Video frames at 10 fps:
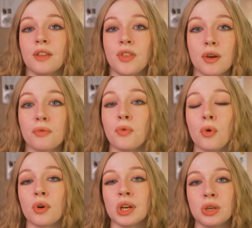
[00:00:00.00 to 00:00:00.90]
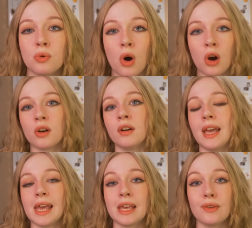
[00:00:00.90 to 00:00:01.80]
therefore you are
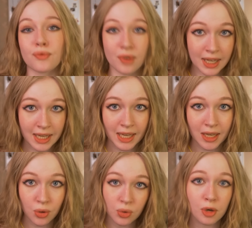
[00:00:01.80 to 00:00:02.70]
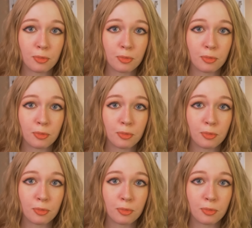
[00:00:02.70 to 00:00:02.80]
a freaky gooner